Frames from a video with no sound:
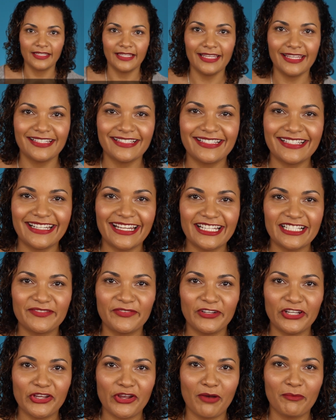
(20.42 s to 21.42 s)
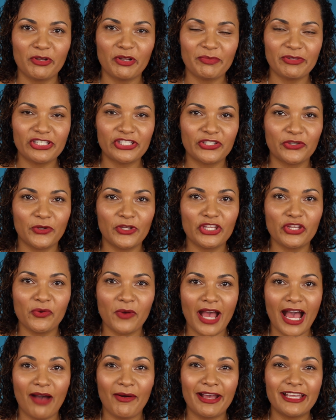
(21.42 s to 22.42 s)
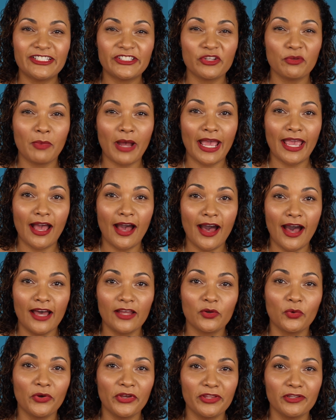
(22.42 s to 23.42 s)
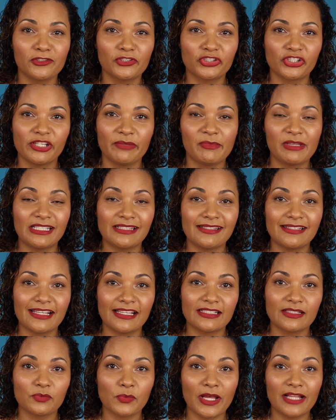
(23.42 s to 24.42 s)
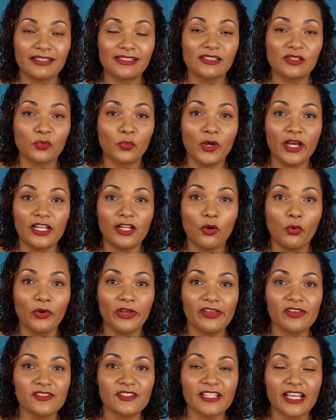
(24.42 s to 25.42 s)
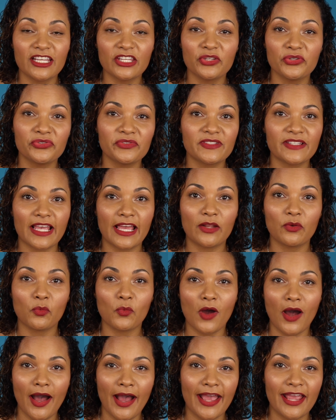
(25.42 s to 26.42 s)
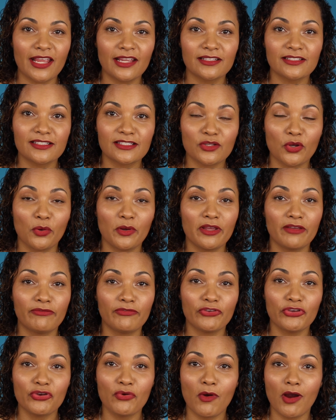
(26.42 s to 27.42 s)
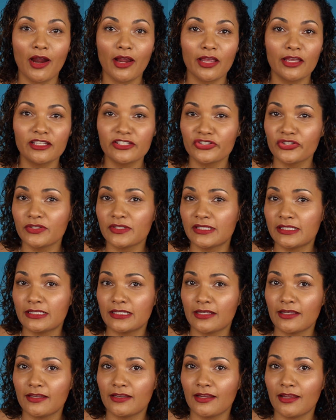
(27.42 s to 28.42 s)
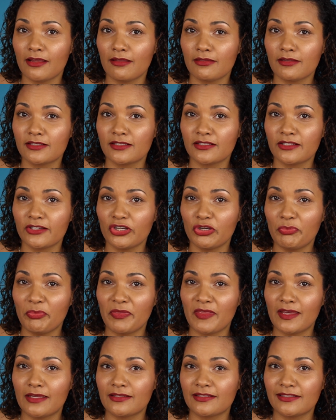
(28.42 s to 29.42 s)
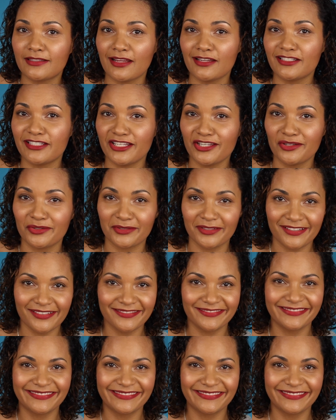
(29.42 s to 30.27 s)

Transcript: In today's video, I'm going to be showing you how I do my hot oil treatments as well as what oils I use and why. So if you are interested in the scoop, then stay tuned.